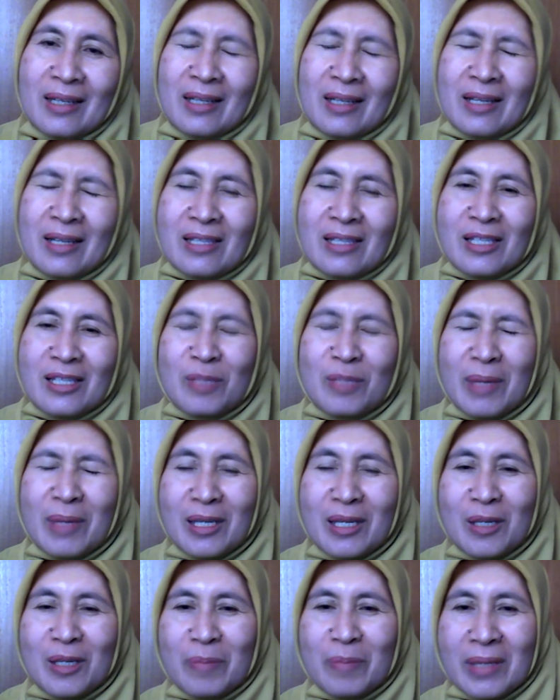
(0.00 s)
This is
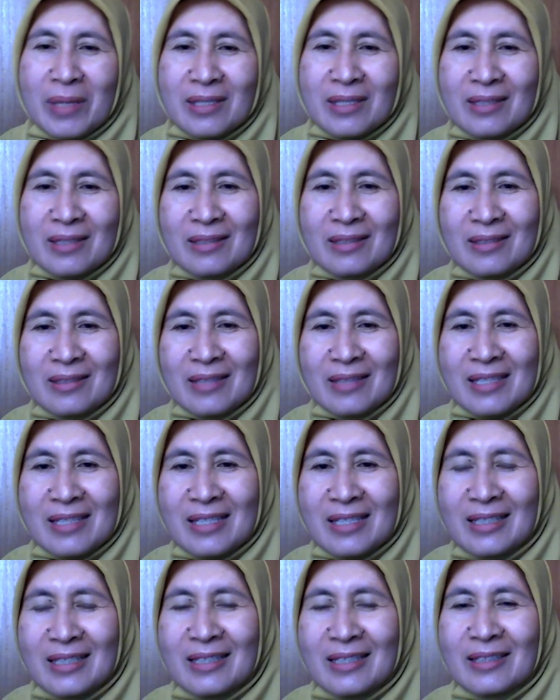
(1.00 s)
my
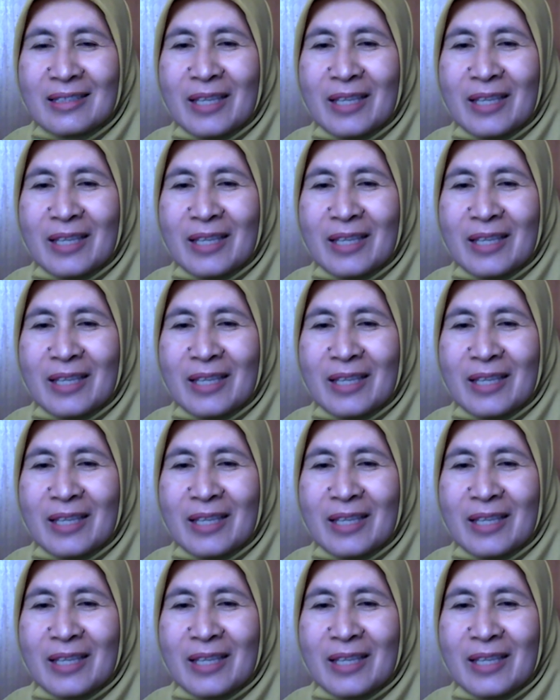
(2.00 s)
presentation.